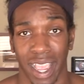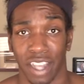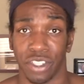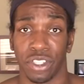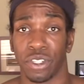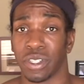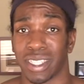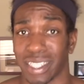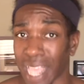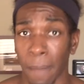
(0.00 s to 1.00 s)
I usually do the
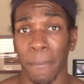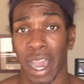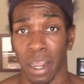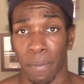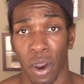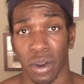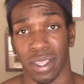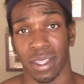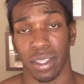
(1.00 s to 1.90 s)
same body part